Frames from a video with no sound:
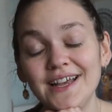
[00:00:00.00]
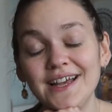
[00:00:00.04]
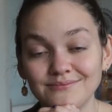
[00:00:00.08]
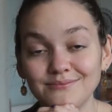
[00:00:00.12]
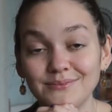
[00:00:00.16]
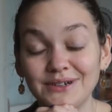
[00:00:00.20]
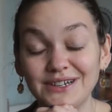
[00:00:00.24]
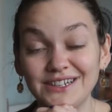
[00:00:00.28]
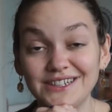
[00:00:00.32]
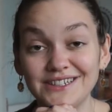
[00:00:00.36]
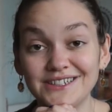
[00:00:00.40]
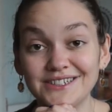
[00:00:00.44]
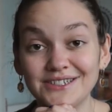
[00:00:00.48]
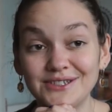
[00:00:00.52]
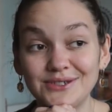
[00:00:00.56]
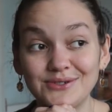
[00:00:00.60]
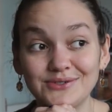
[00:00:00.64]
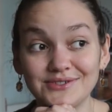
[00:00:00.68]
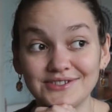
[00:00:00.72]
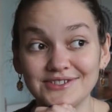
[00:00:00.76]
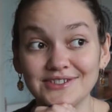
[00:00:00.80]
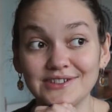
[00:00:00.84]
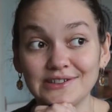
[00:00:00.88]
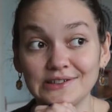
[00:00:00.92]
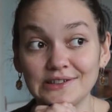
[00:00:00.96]
but you
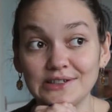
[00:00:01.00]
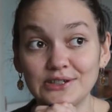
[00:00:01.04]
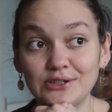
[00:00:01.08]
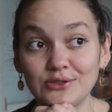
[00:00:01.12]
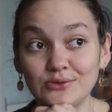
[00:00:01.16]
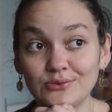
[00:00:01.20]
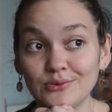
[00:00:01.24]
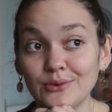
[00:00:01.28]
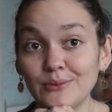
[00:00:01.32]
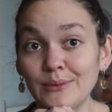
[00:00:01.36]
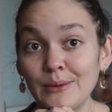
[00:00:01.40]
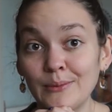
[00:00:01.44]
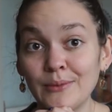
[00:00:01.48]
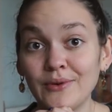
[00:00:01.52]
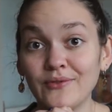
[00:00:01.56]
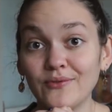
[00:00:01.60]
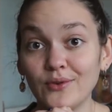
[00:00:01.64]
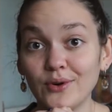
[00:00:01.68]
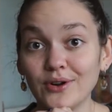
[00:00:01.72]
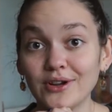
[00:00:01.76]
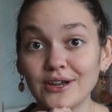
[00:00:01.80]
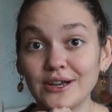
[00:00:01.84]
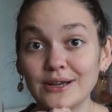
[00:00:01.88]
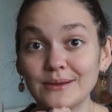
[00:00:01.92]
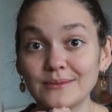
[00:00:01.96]
still need to remember
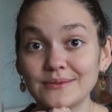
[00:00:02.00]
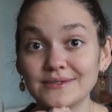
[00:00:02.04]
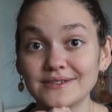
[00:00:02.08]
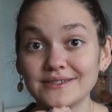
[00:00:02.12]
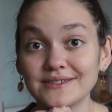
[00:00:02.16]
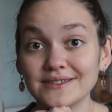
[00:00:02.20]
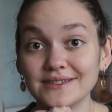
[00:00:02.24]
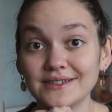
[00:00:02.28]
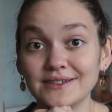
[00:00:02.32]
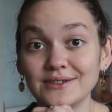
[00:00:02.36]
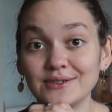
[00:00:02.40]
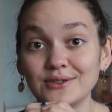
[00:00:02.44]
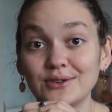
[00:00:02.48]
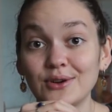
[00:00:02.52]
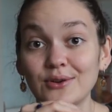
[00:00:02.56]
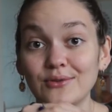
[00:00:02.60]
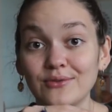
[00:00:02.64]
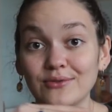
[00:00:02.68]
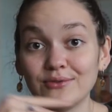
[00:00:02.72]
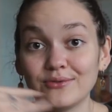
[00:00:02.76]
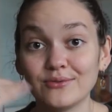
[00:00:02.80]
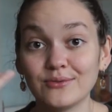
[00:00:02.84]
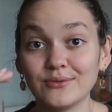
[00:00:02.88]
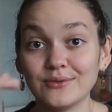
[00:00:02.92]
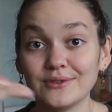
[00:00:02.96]
vocabs and go
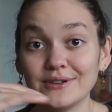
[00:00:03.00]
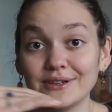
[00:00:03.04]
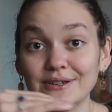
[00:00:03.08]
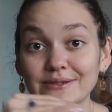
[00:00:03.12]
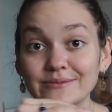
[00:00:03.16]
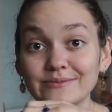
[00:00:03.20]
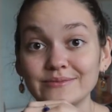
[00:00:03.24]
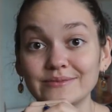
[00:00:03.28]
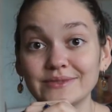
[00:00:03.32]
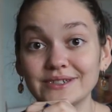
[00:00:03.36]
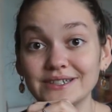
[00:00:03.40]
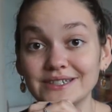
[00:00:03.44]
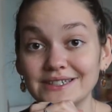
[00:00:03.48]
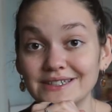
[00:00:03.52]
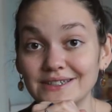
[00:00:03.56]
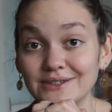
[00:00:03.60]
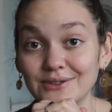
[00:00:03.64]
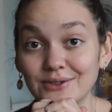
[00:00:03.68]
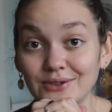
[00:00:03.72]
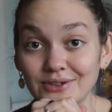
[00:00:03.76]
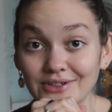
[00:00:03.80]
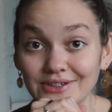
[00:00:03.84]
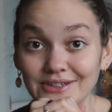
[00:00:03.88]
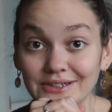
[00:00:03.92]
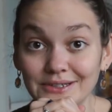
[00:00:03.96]
through them and
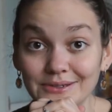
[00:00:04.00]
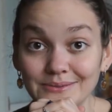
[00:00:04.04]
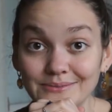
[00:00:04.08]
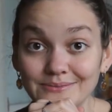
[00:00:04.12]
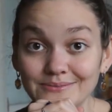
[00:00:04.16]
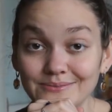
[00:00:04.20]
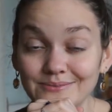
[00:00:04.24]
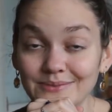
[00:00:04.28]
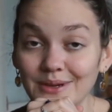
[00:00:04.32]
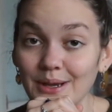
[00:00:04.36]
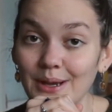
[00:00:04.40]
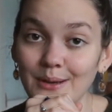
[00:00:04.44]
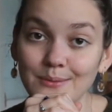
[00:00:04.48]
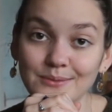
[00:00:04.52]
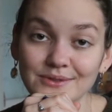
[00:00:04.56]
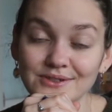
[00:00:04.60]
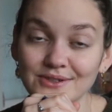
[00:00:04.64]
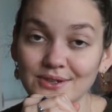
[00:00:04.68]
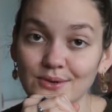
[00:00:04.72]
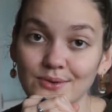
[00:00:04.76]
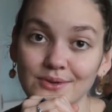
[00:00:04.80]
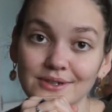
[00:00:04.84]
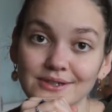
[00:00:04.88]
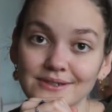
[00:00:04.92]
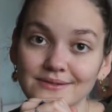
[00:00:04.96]
learn them. I'm
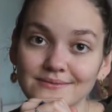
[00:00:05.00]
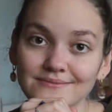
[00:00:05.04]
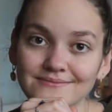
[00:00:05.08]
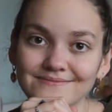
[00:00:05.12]
sorry.